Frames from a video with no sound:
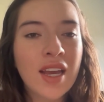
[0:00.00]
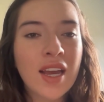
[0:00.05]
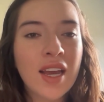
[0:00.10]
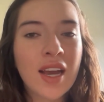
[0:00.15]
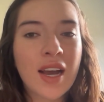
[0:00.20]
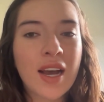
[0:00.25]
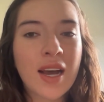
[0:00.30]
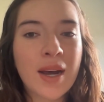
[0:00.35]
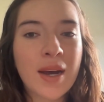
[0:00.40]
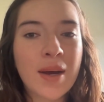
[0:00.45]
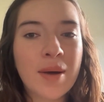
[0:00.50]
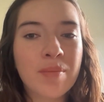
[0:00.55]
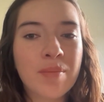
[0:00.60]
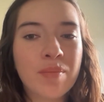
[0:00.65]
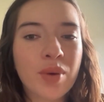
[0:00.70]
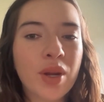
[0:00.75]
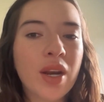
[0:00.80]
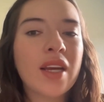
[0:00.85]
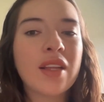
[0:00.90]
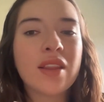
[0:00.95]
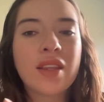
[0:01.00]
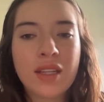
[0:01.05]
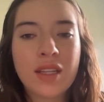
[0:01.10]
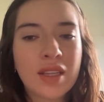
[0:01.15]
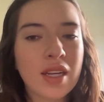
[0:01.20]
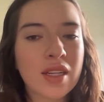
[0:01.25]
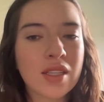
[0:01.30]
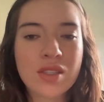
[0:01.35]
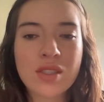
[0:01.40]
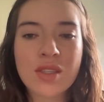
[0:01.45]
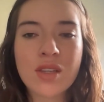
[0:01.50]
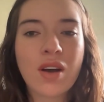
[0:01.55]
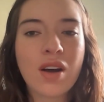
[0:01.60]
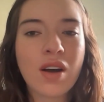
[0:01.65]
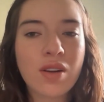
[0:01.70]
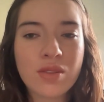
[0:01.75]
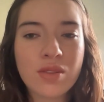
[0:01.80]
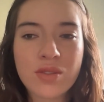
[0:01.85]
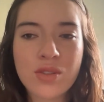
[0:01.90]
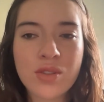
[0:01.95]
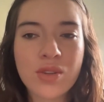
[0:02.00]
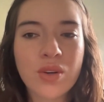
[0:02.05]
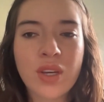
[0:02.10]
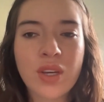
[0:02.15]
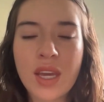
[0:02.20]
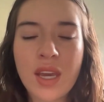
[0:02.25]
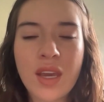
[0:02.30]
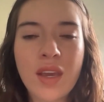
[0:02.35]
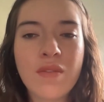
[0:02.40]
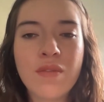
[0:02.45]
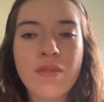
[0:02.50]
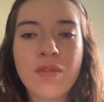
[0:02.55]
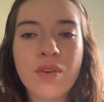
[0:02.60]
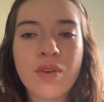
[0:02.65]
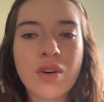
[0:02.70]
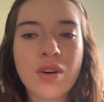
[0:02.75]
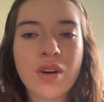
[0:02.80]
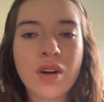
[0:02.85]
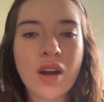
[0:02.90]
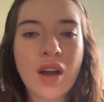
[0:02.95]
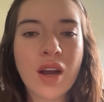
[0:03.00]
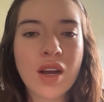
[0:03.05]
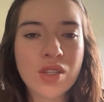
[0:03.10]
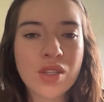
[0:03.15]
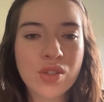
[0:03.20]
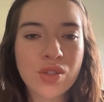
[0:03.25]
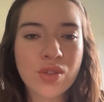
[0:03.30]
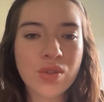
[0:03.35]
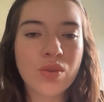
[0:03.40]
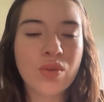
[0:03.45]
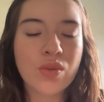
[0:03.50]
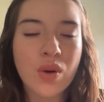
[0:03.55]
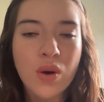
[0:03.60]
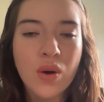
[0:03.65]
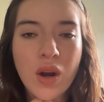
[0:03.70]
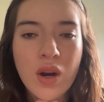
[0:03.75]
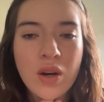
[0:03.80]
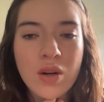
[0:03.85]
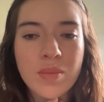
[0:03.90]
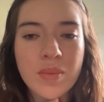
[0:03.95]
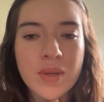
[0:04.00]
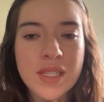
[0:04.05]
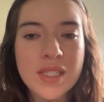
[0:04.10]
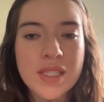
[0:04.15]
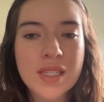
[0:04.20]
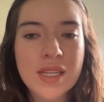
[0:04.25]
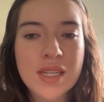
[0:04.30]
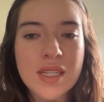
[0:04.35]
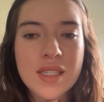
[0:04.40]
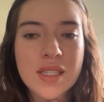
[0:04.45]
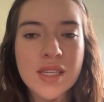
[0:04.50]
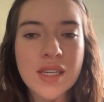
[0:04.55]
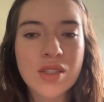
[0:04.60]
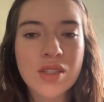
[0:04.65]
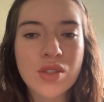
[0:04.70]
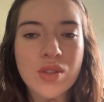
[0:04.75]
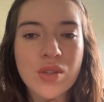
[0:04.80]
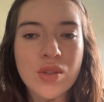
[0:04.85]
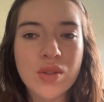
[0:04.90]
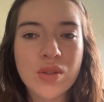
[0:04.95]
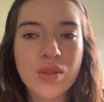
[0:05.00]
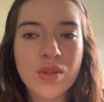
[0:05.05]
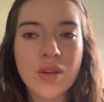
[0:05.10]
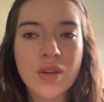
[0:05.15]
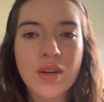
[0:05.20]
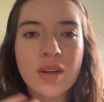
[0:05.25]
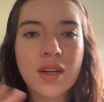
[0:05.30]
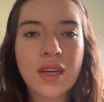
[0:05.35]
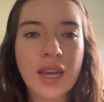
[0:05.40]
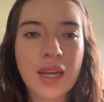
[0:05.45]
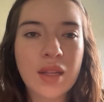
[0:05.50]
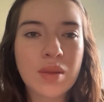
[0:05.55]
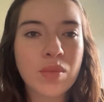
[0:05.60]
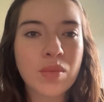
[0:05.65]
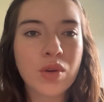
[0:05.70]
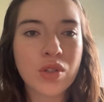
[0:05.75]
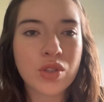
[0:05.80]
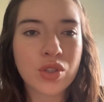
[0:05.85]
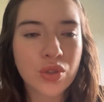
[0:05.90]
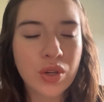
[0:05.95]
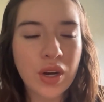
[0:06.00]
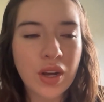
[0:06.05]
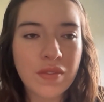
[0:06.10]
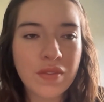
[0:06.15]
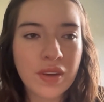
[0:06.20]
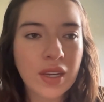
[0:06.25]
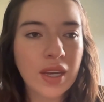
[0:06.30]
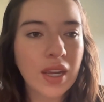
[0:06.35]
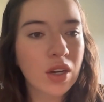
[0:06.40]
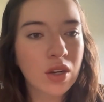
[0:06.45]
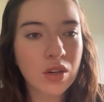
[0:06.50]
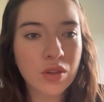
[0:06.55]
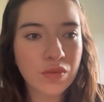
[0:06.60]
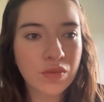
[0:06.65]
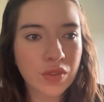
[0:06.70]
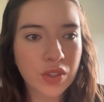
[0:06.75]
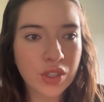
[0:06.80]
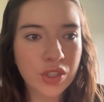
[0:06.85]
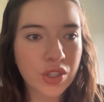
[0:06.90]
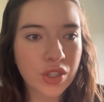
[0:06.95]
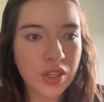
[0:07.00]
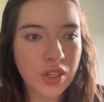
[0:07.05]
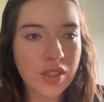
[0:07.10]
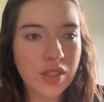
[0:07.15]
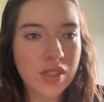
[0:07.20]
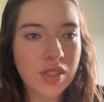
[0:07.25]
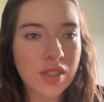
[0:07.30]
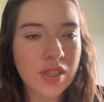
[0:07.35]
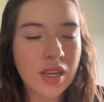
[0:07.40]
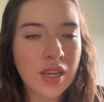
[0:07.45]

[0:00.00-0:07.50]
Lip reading: But I think that's also key for us to grow our business and to get more traffic and conversions.